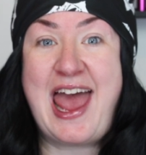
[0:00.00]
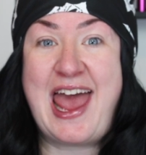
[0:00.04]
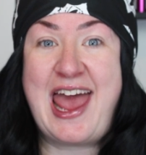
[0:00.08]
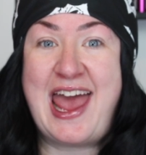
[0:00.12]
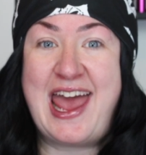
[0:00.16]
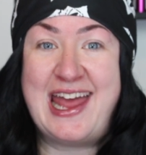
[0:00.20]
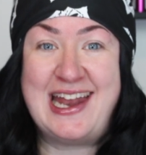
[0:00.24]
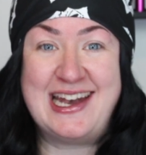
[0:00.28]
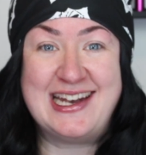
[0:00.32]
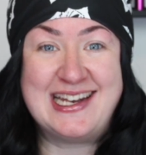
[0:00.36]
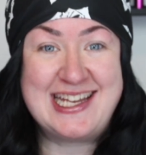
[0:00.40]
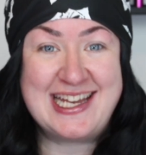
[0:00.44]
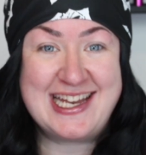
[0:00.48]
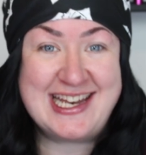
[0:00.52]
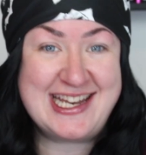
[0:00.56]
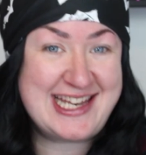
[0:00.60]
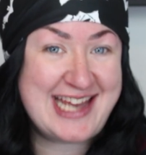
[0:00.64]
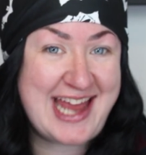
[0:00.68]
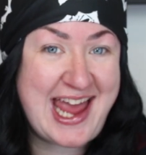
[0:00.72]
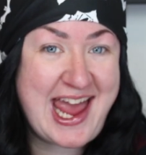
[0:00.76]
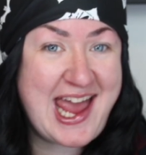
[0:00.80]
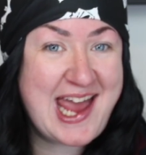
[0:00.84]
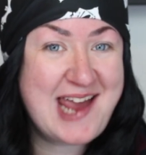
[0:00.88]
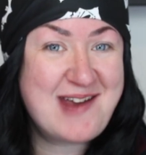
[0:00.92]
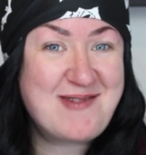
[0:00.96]
And
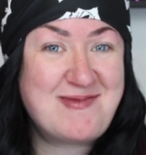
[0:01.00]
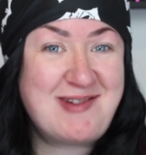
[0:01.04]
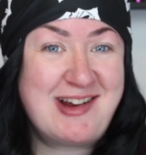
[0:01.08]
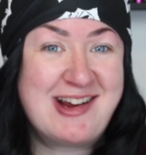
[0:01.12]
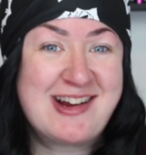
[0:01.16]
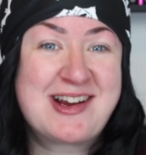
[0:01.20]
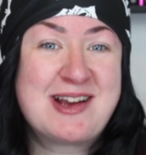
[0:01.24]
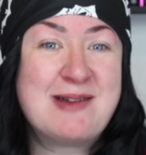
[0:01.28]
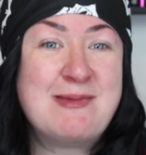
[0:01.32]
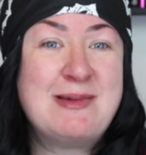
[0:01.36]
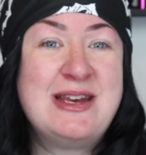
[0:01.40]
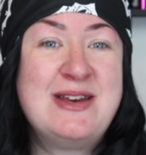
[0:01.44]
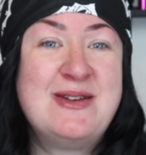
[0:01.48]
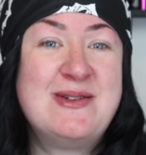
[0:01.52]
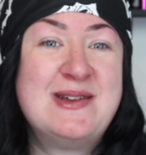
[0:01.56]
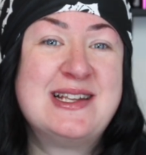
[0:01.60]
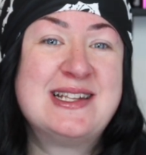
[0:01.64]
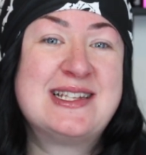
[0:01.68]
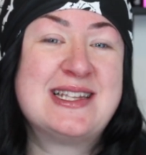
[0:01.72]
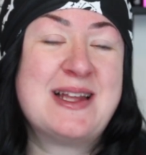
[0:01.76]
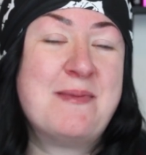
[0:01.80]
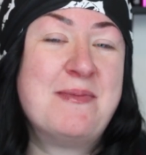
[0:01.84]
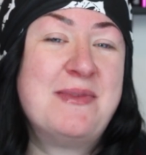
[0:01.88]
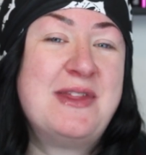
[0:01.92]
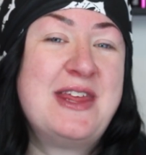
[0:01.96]
today we are going to be doing
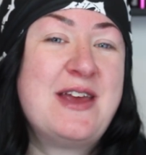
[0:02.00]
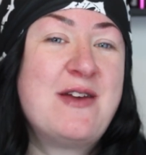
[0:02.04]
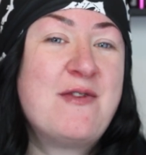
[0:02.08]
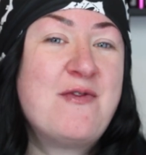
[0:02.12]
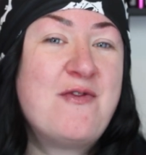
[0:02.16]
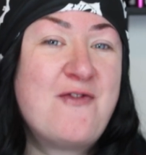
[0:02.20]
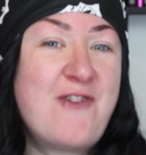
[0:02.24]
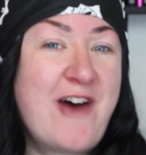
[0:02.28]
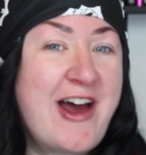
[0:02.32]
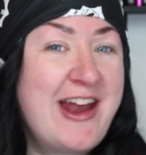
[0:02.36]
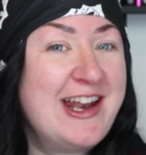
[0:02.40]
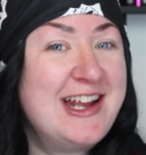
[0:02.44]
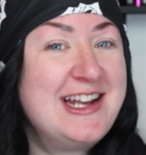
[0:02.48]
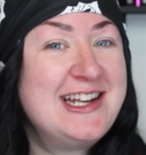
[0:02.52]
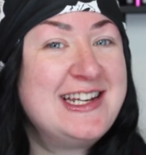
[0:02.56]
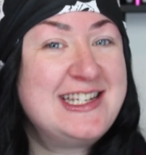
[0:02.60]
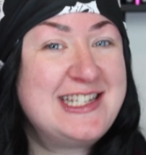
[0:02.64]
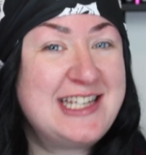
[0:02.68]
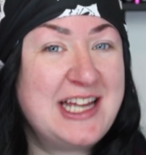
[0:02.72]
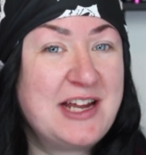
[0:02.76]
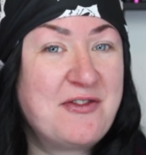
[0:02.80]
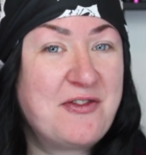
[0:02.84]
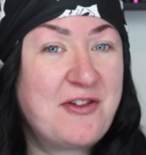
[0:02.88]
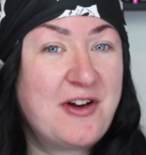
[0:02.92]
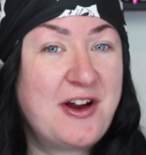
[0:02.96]
something fun and
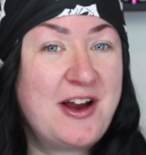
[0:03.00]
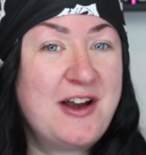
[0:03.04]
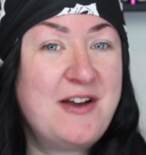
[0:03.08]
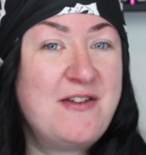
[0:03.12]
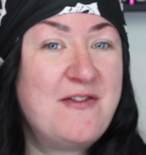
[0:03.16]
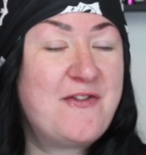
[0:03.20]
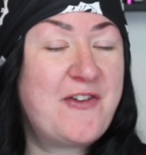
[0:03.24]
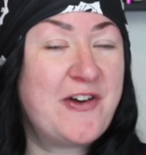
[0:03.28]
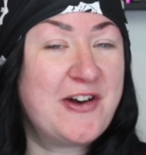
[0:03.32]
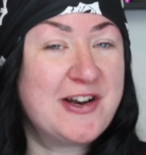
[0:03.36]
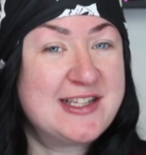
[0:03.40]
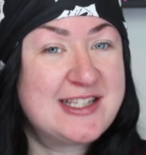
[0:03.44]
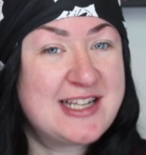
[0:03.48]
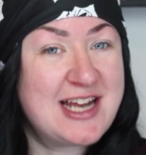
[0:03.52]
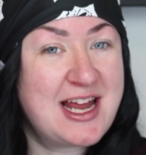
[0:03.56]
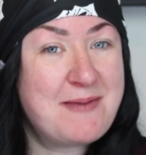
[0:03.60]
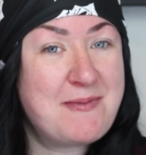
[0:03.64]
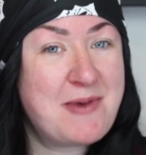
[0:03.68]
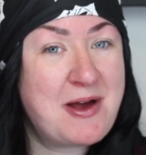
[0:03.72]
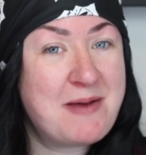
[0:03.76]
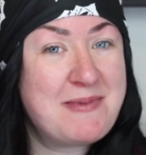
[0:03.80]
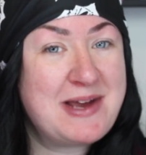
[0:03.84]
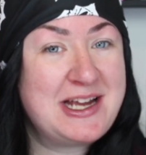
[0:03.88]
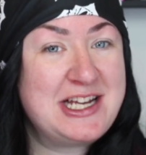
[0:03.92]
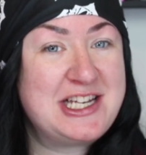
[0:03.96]
different. First
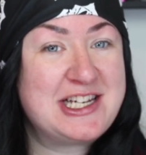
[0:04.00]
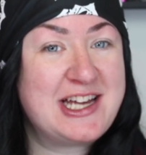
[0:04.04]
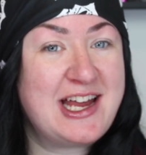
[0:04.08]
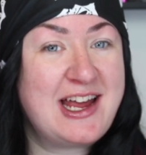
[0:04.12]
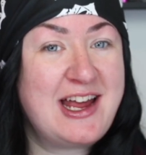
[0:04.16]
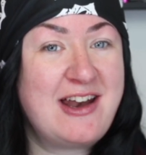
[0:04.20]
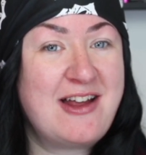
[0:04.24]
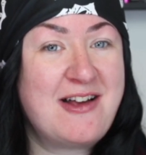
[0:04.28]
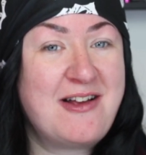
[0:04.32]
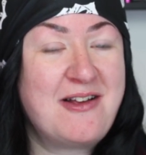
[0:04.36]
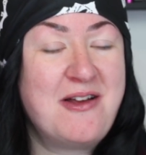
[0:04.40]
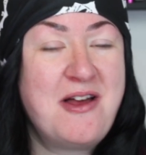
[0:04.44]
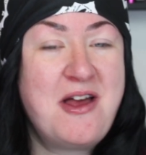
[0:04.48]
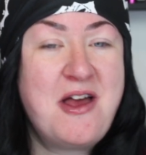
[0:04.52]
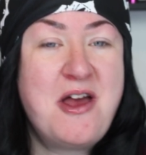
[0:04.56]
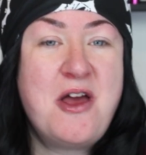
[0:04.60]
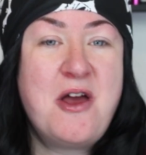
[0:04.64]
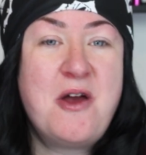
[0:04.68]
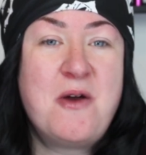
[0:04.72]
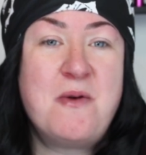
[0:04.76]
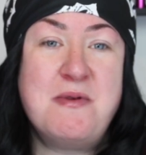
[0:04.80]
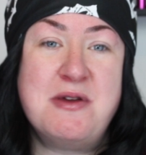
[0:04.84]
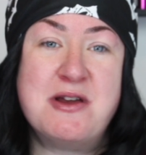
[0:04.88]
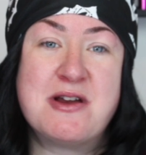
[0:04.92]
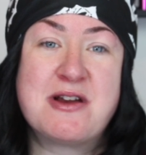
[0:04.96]
time on my channel,
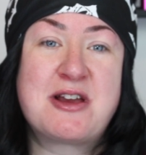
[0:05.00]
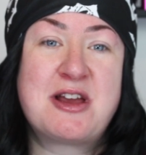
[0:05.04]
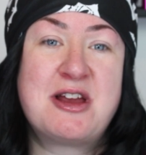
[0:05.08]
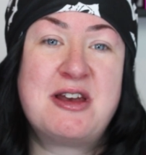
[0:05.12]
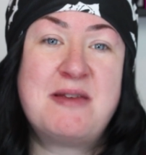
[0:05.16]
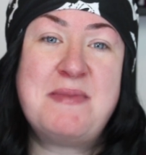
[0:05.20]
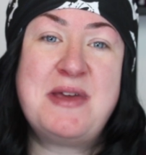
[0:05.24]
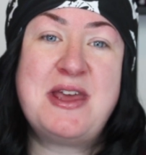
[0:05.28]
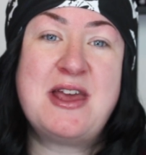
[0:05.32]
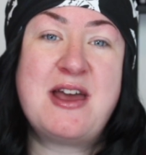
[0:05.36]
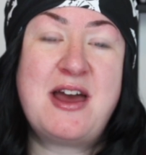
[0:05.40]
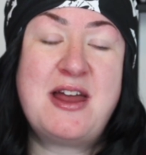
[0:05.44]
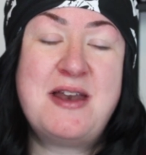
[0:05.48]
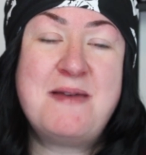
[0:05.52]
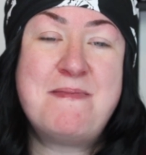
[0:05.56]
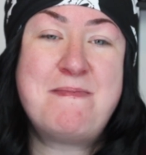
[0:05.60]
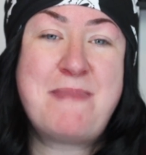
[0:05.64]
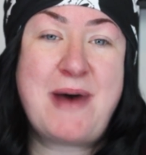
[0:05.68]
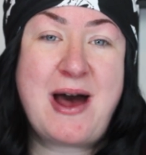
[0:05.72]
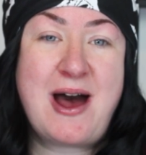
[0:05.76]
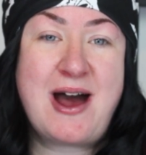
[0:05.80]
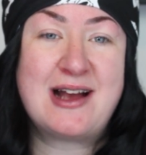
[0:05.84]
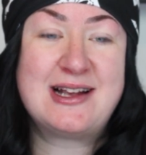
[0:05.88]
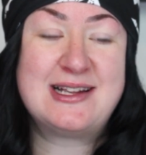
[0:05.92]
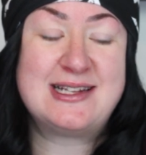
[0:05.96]
we are going to be
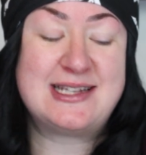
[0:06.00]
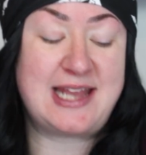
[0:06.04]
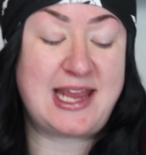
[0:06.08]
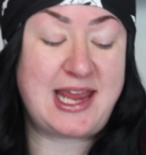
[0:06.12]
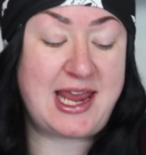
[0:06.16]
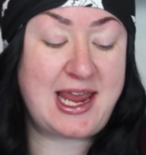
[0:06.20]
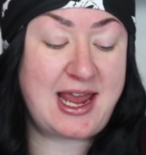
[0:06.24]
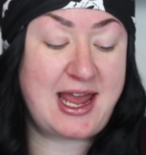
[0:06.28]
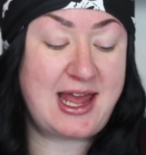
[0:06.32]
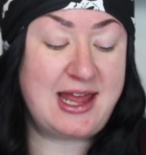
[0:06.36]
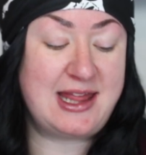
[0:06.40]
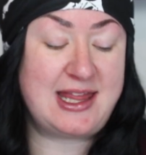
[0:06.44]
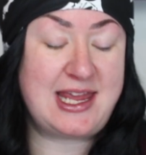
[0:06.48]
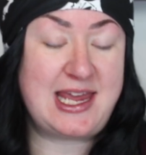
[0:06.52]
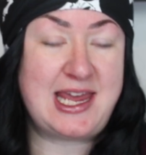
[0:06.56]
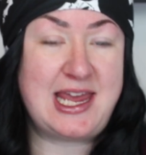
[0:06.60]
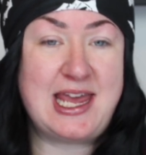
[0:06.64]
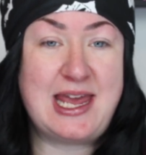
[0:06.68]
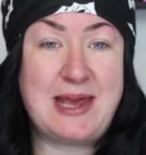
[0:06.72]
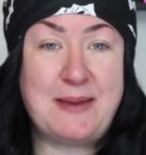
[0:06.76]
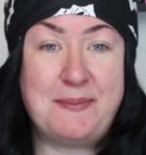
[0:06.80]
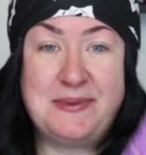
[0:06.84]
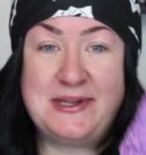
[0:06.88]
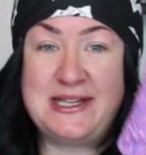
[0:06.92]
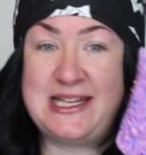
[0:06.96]
unboxing the
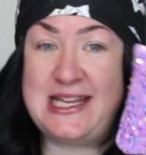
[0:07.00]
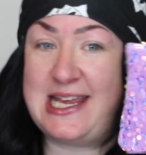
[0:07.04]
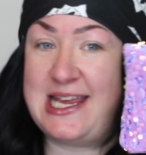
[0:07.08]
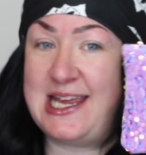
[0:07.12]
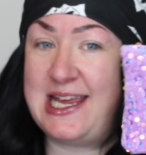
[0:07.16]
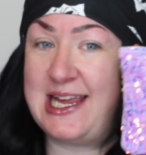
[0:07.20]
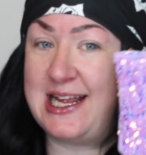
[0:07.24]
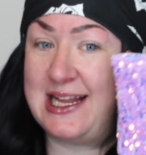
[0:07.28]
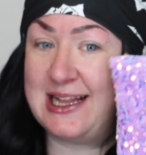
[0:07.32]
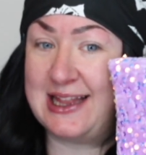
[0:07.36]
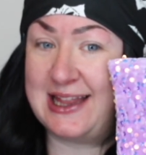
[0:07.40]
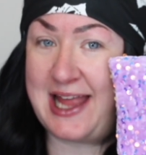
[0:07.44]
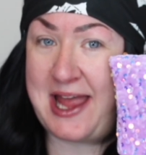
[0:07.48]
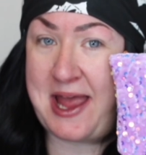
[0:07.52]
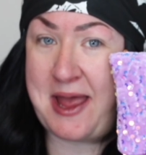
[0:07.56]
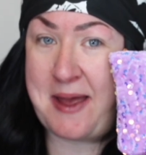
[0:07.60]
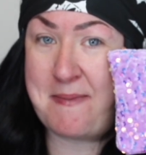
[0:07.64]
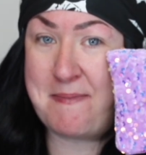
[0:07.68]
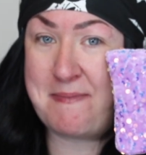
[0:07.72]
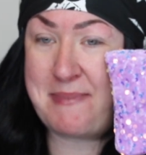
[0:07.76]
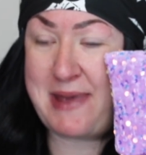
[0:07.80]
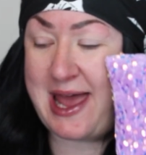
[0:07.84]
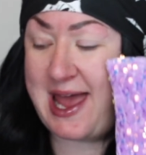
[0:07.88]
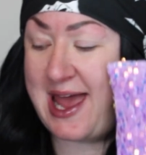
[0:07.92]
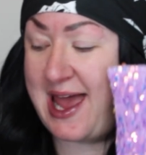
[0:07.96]
Ipsy
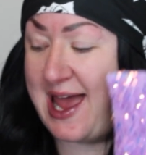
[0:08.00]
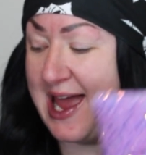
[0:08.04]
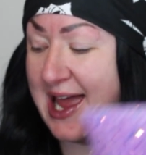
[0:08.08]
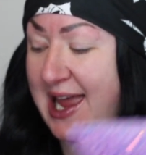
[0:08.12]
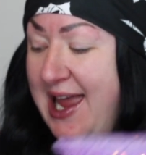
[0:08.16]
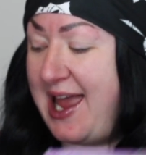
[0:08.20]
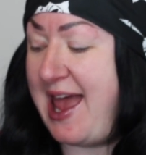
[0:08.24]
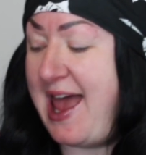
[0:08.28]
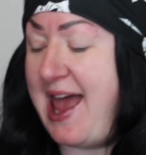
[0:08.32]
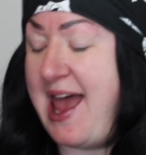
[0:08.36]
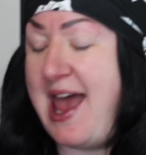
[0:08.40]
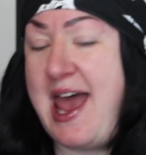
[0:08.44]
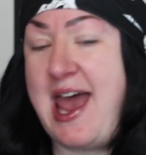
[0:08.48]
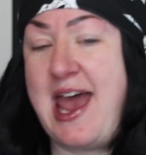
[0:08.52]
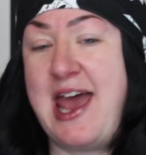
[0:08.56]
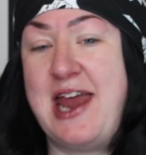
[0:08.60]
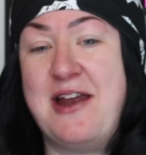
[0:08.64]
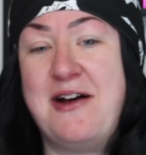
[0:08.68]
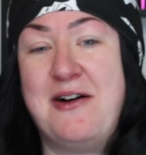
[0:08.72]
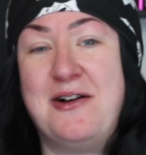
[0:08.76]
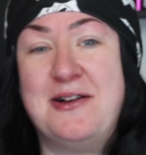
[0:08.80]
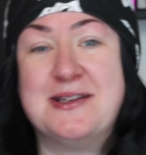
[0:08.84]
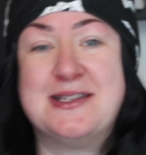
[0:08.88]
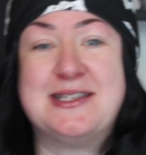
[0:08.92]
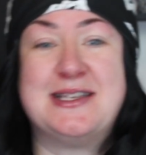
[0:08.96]
Glam bag and
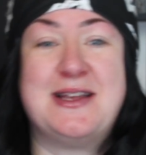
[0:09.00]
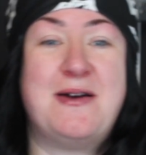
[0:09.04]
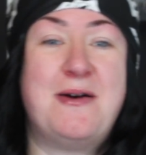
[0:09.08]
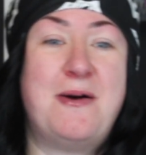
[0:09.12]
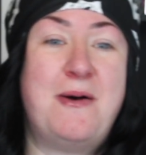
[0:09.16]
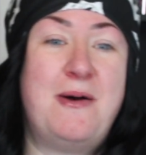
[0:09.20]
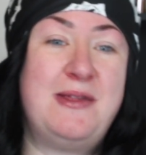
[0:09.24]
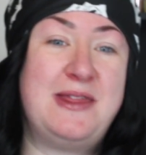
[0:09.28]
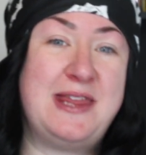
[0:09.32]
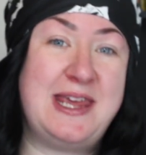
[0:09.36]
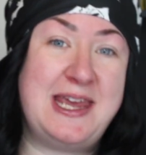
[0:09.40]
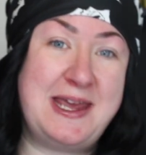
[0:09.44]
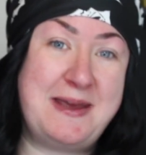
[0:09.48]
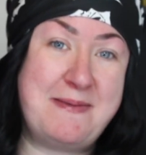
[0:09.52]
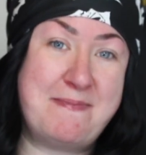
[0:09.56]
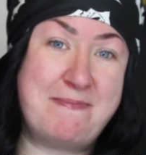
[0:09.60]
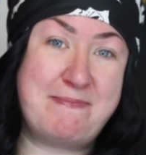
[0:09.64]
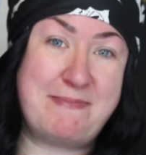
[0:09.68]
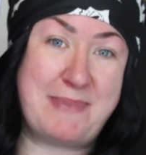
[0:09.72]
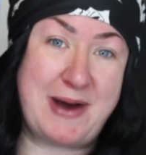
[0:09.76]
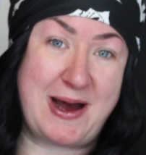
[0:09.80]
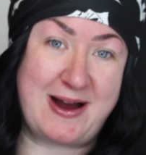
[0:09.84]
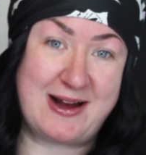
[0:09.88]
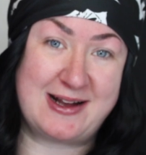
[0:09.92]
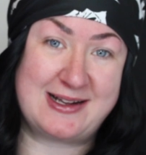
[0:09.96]
also the
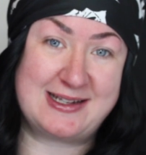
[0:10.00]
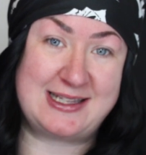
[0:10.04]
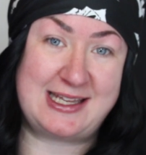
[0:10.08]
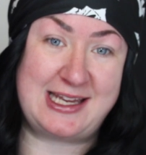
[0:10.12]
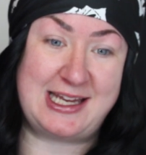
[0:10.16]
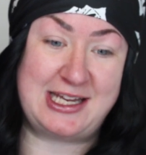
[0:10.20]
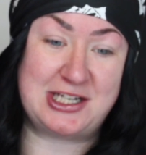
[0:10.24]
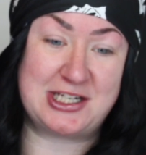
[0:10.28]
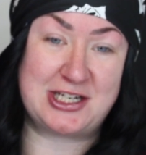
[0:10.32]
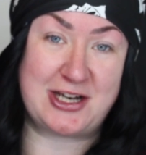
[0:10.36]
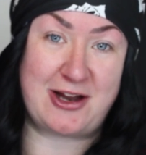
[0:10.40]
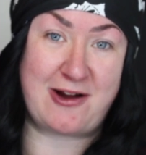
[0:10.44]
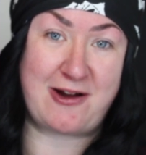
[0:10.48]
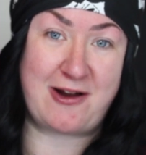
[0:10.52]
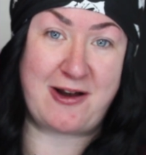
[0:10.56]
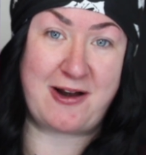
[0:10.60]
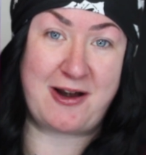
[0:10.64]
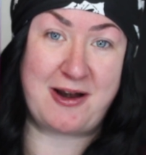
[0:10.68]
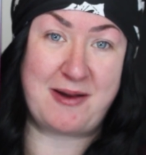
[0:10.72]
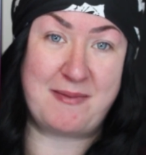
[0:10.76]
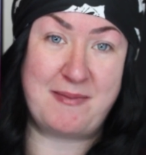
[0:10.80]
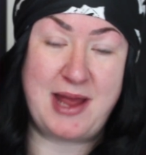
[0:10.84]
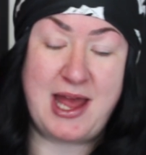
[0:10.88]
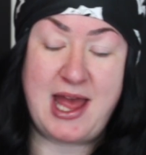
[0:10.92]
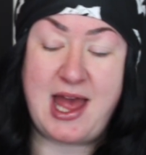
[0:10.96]

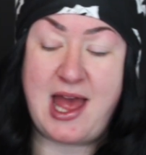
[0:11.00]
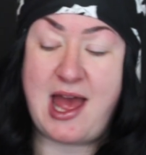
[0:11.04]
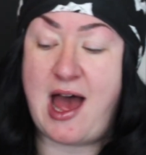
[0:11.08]
BoxyCharm.